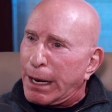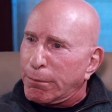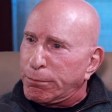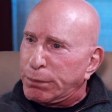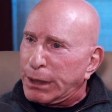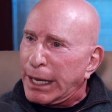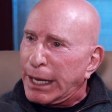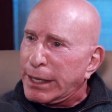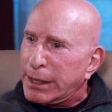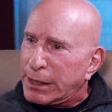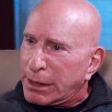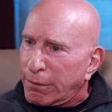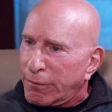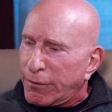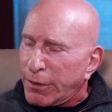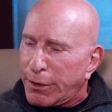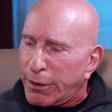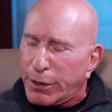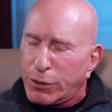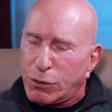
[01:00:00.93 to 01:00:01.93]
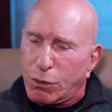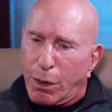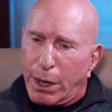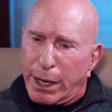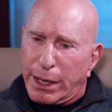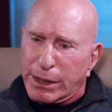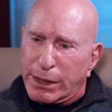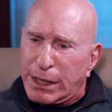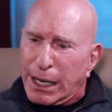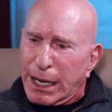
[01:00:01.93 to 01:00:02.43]
better place in various
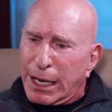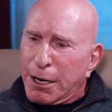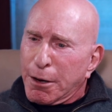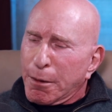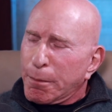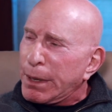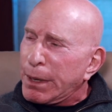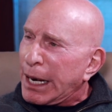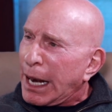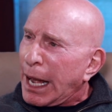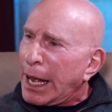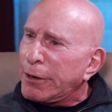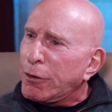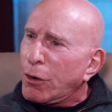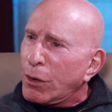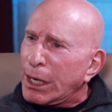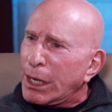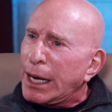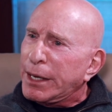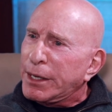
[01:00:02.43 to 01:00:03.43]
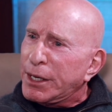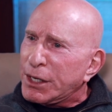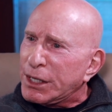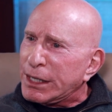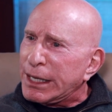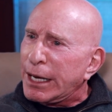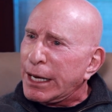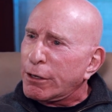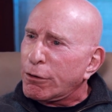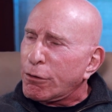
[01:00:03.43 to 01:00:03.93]
ways. But I don't
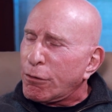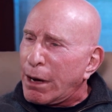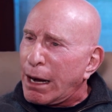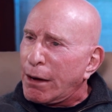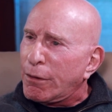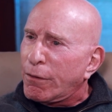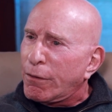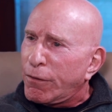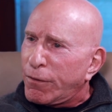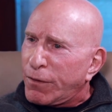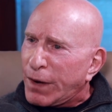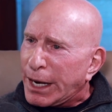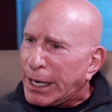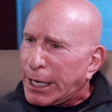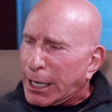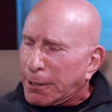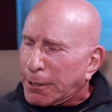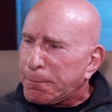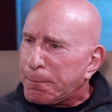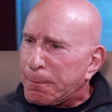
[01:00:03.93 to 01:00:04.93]
understand crowdfunding.